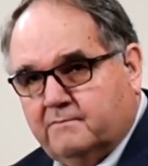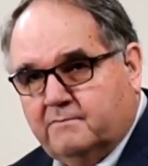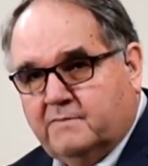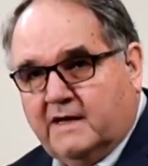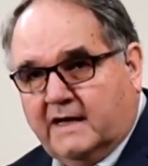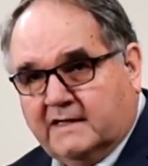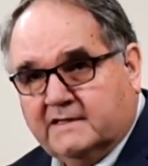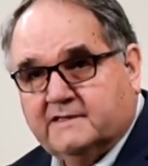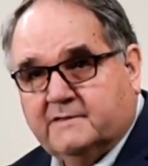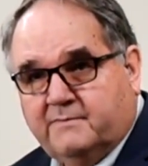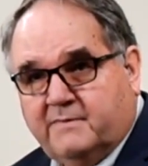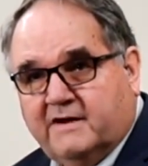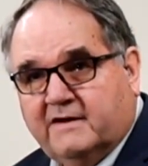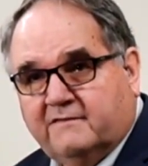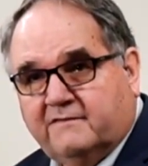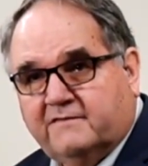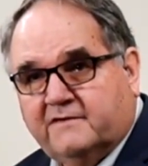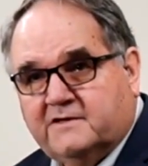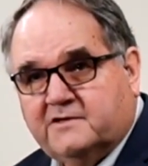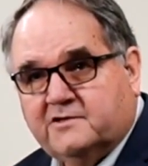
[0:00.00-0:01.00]
as the
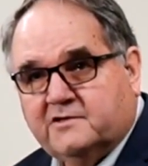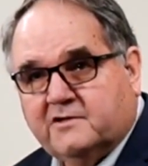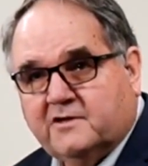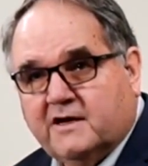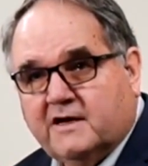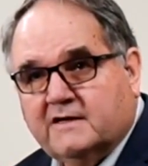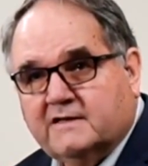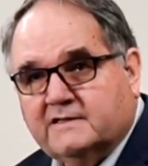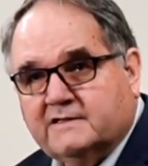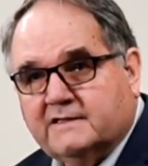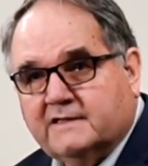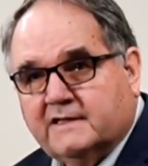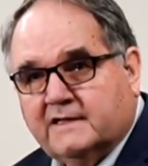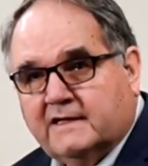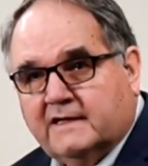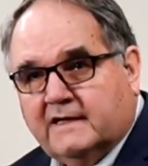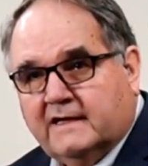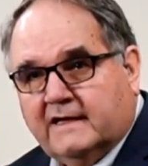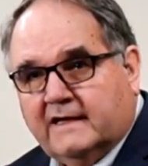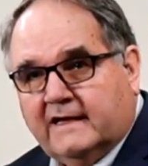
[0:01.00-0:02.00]
beneficiaries
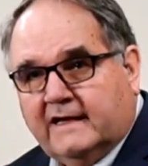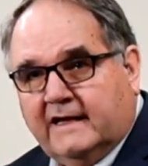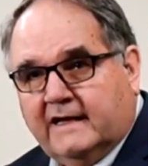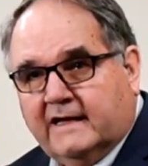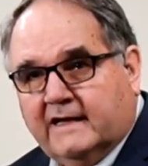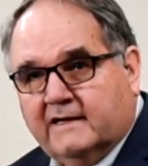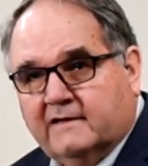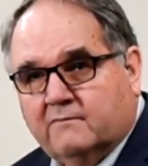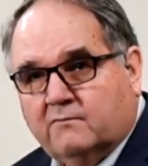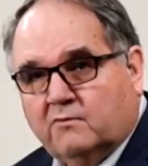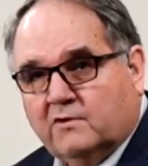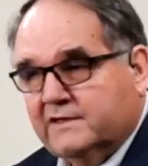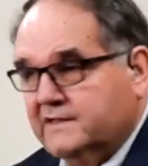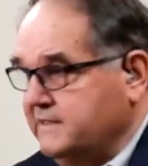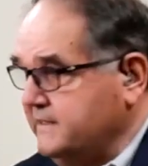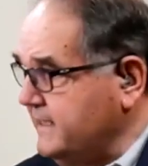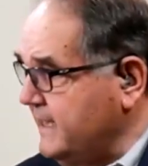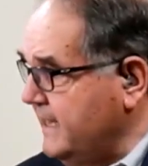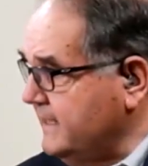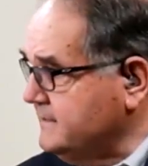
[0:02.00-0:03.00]
and what the
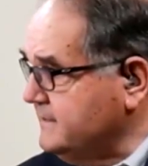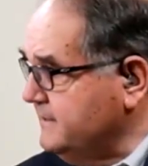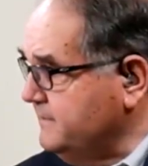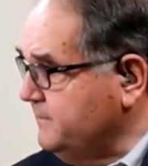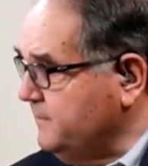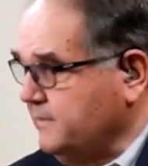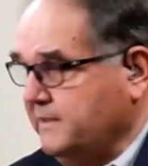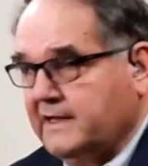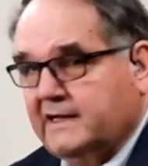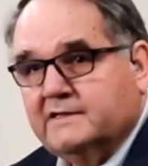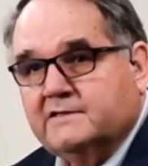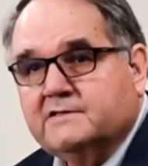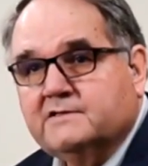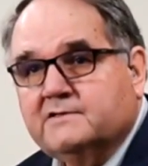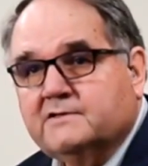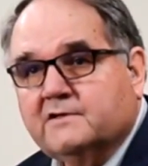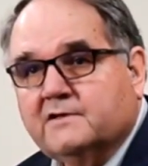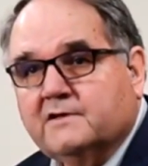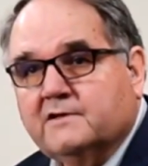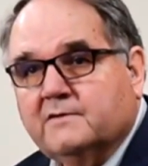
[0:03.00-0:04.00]
tax
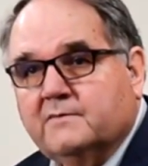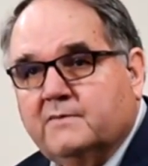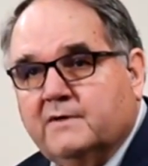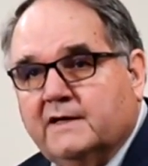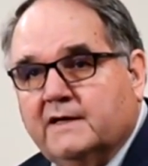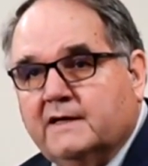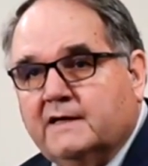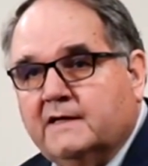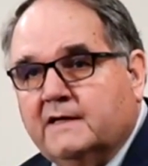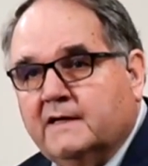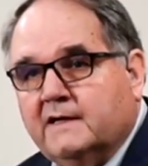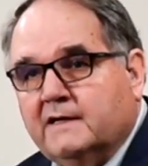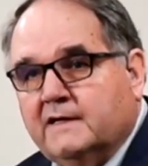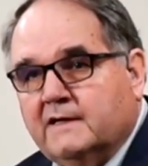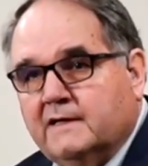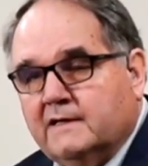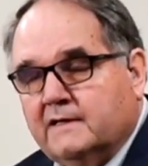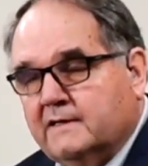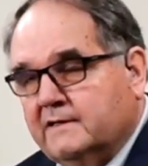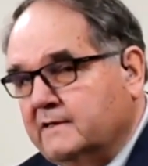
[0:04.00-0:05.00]
implications are going to be.
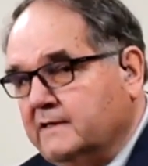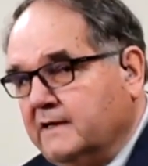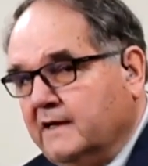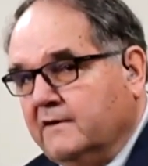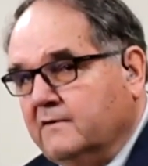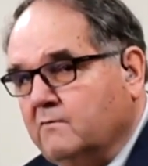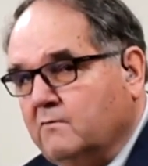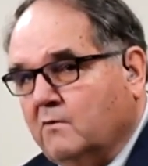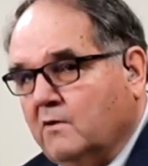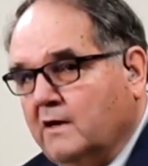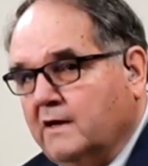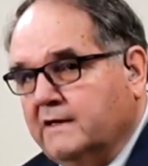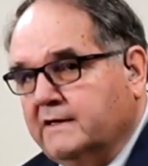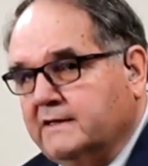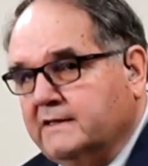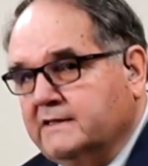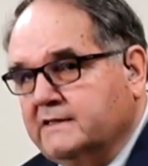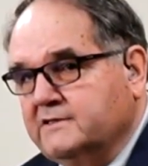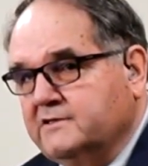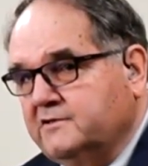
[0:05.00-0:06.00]
The other one
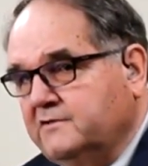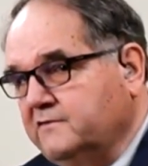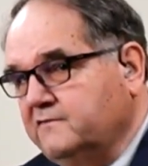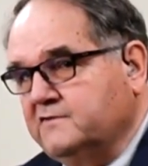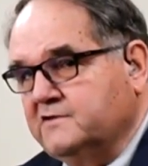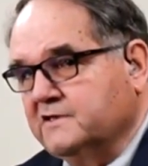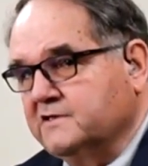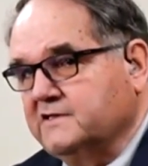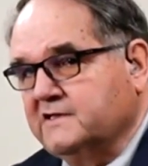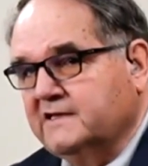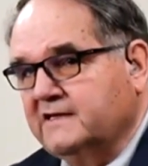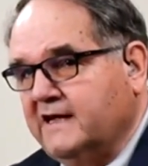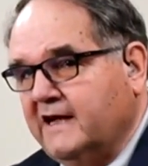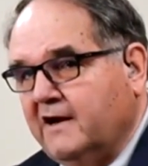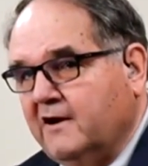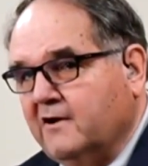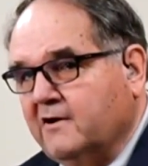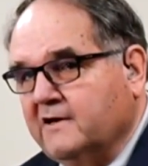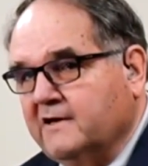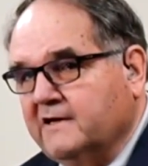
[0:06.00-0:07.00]
is you've just
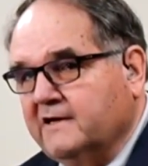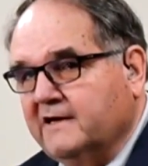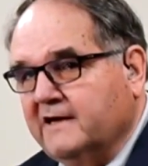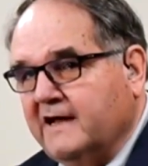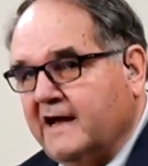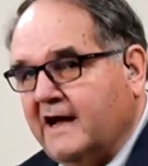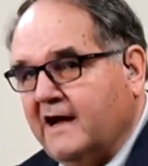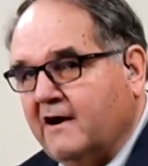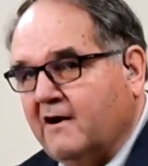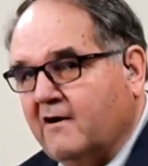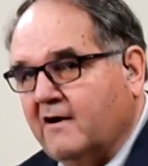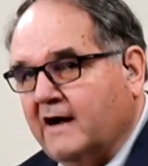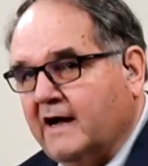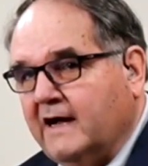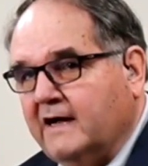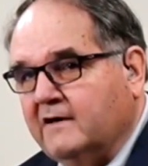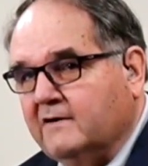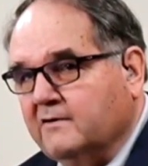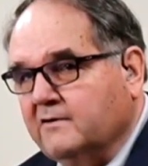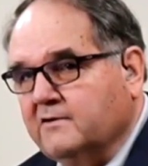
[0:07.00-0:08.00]
inherited an
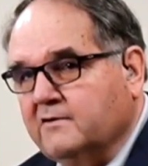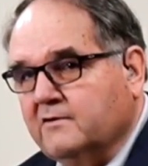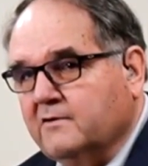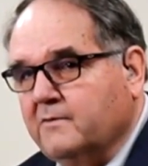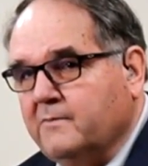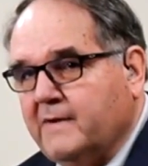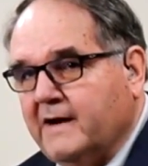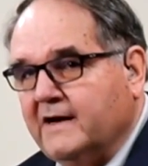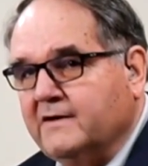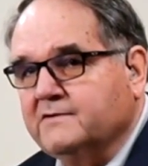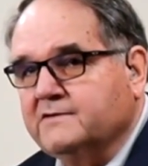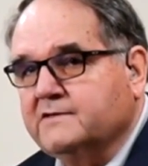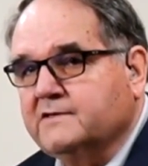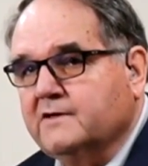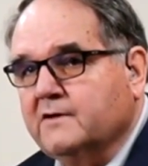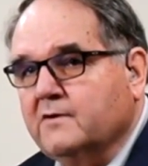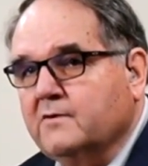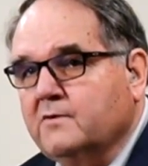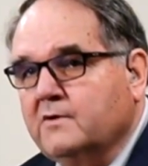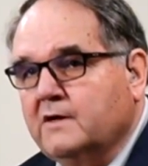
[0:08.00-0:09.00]
IRA or you're about
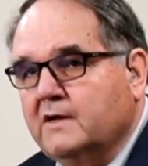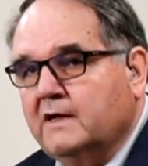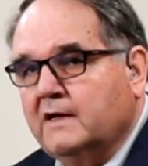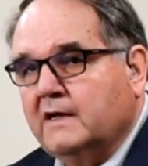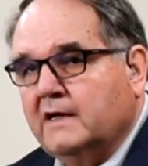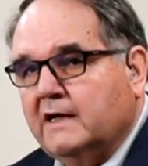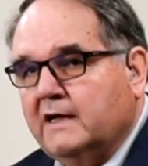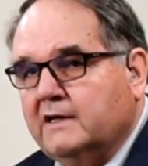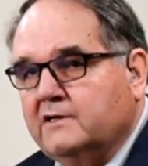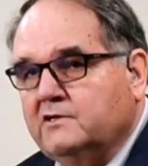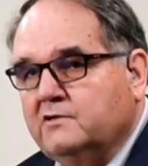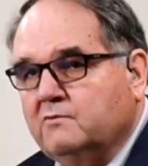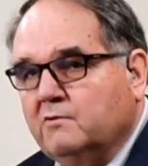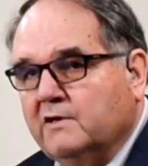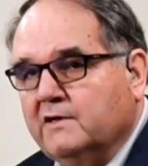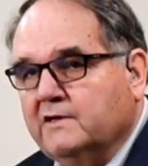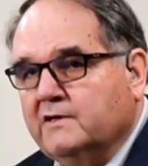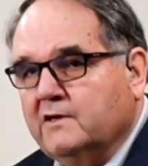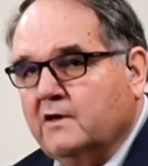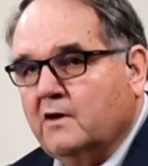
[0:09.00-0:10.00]
to, and you
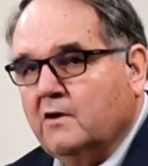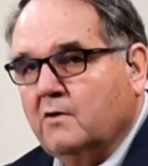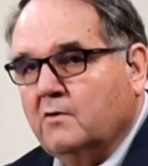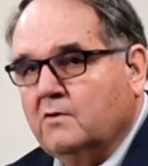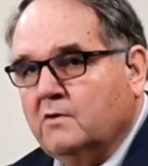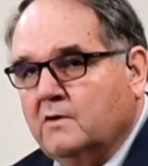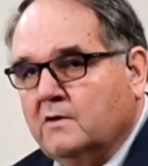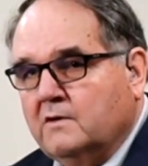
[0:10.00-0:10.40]
want to know